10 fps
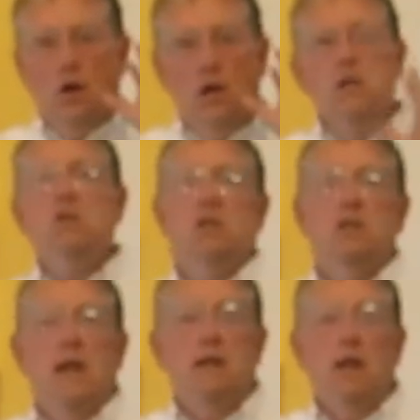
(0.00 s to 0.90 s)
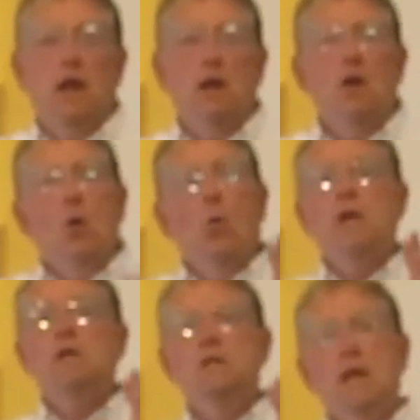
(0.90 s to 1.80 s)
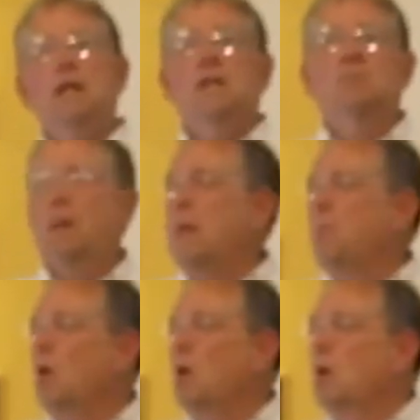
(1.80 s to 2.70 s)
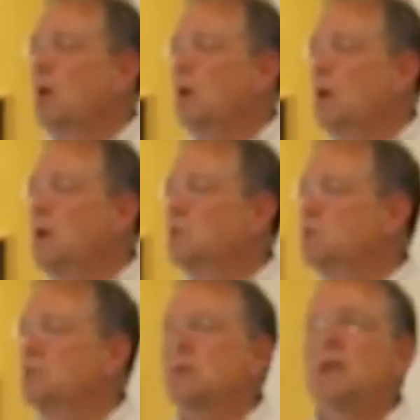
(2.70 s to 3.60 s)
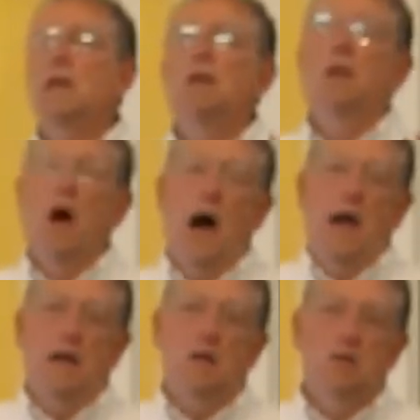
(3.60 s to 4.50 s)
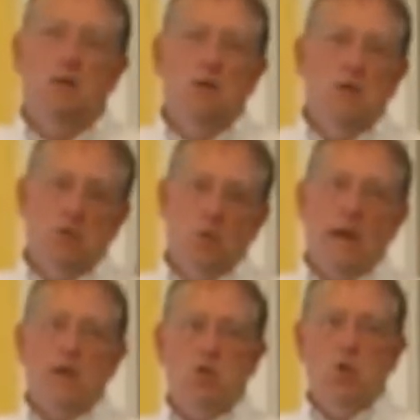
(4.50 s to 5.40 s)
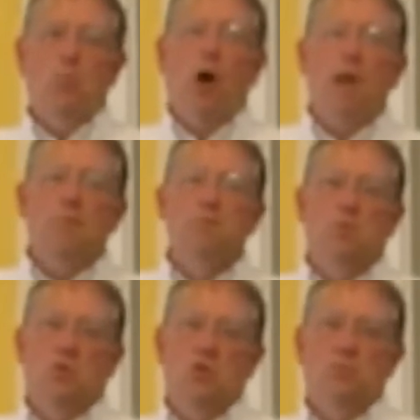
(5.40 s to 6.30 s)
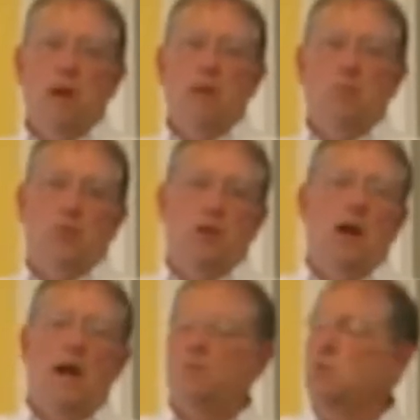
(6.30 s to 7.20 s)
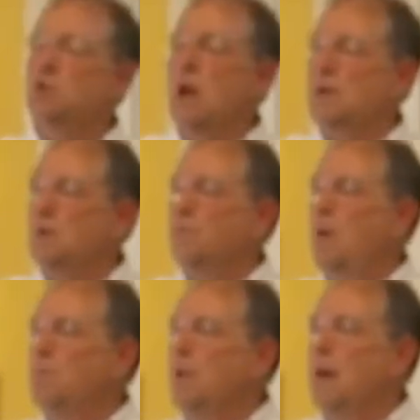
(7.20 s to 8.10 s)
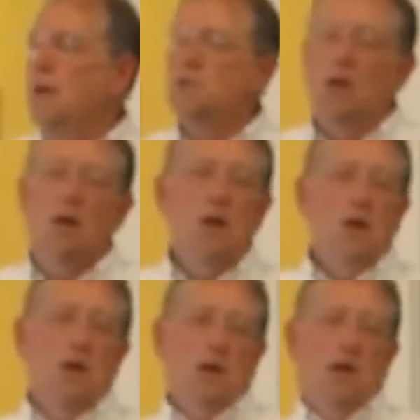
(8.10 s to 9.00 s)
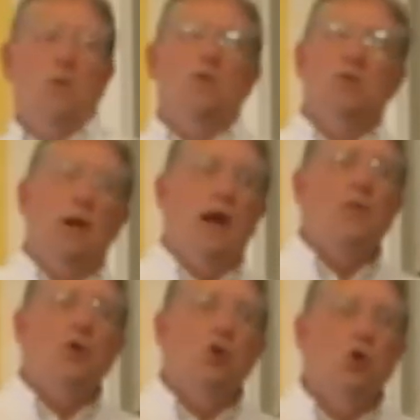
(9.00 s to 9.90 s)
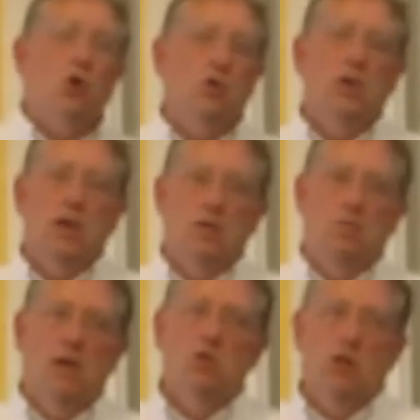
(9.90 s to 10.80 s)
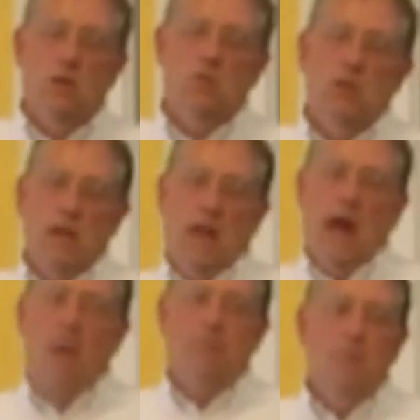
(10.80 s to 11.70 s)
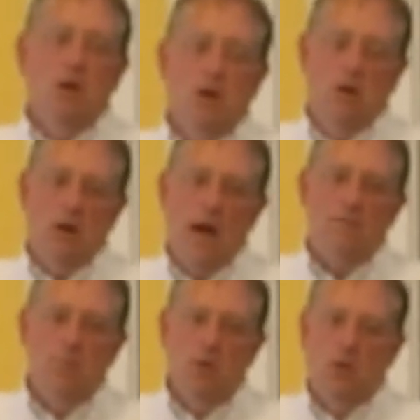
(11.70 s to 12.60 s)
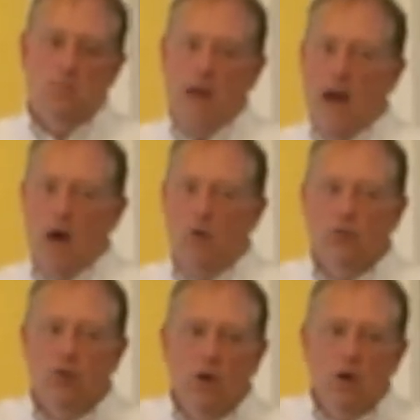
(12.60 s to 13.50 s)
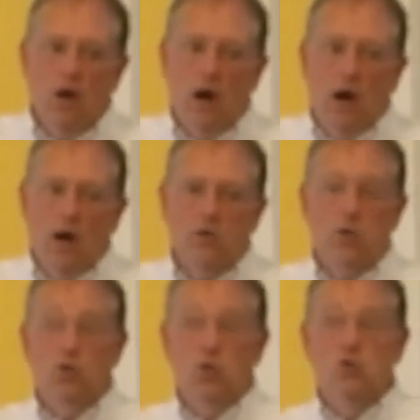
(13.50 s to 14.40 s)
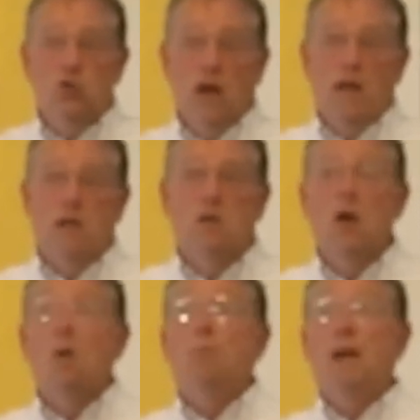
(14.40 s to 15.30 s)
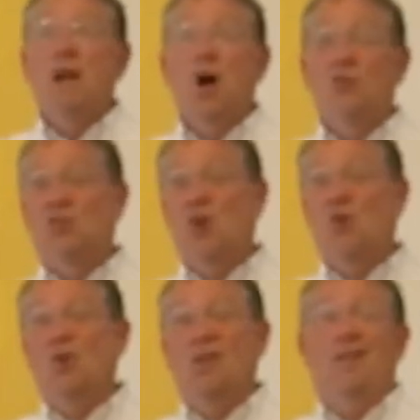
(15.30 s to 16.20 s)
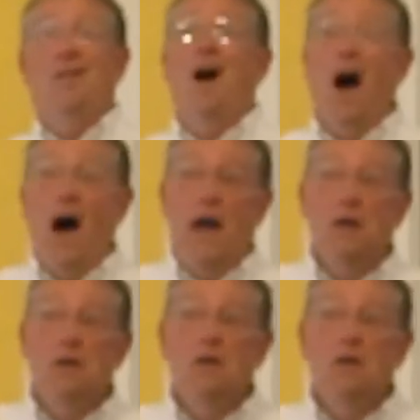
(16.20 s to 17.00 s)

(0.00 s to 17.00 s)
he said they did. What he did in this paper is he lied. So we had two problems with this paper that got it rejected from the Lancet. He was unethical because he didn't mention he was getting half a, mil half a million pounds uh, to do studies, but he also lied.